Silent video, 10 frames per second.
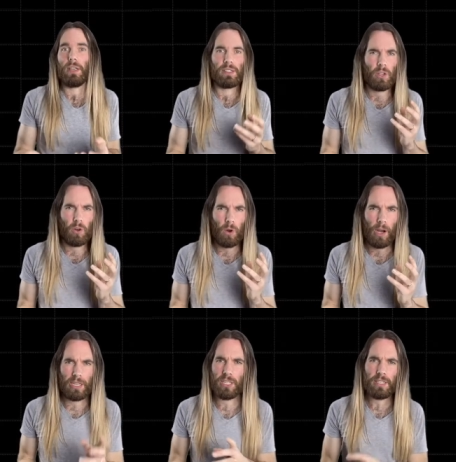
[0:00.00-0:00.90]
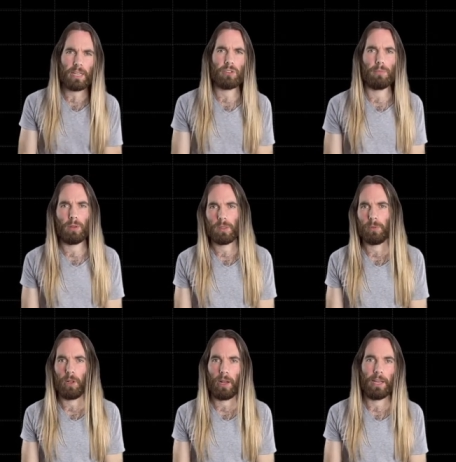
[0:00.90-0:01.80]
So I just had to
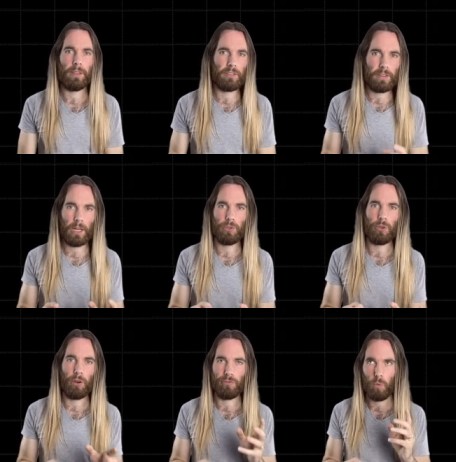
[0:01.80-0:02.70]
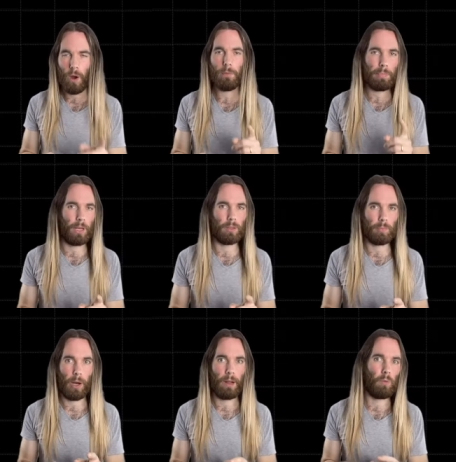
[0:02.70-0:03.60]
multiply the value of one bell
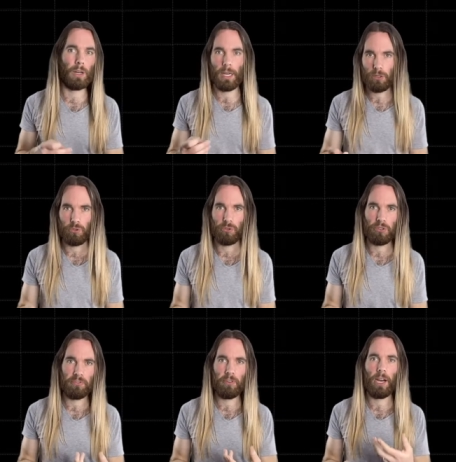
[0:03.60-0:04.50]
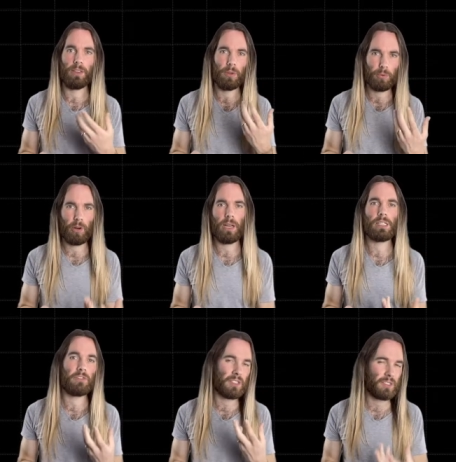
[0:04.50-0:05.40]
by 100 to find the price
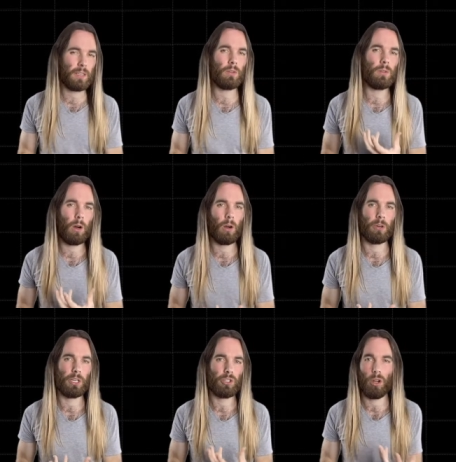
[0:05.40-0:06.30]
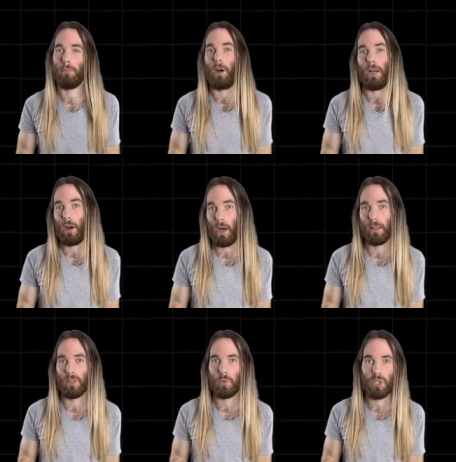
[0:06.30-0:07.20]
of a single orange on my
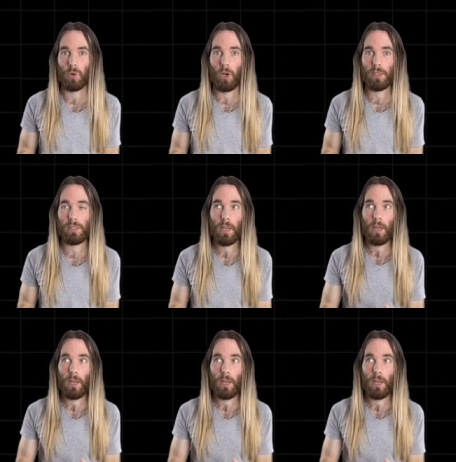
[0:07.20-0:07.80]
island, which was